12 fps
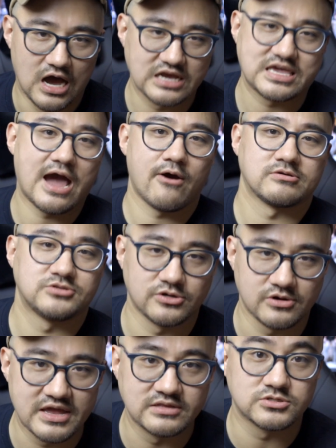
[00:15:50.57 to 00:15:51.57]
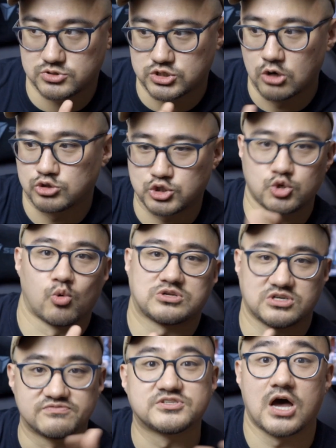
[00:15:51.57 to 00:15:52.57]
a character in so
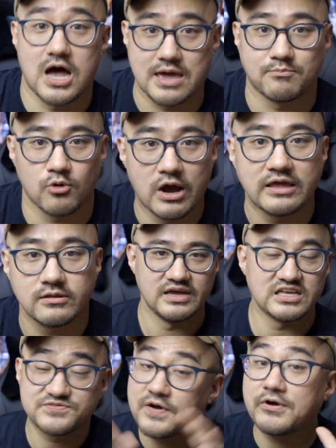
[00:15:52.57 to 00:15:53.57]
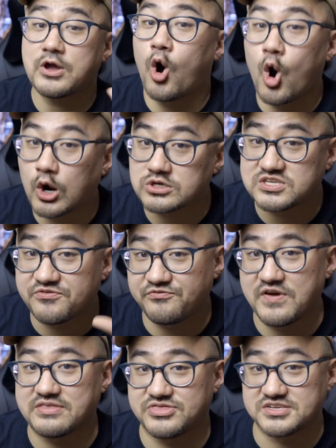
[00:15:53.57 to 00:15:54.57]
short of time, right? It's very hard to
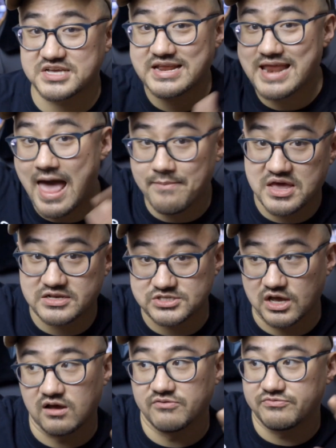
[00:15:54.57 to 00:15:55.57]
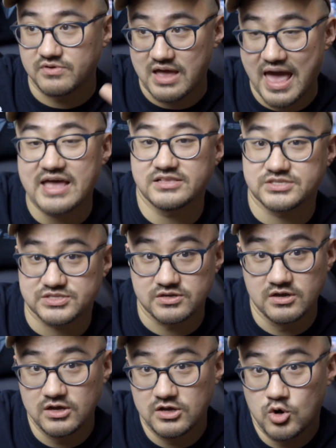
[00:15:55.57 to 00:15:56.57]
fit the dynamics of Ed's
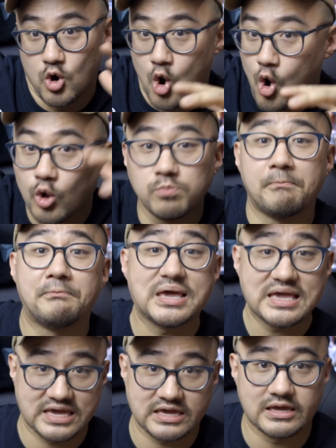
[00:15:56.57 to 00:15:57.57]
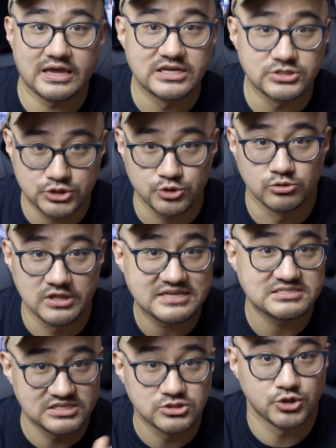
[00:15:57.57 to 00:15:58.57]
whole being into
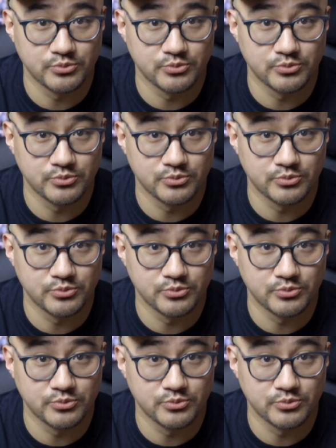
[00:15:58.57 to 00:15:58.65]
less than 2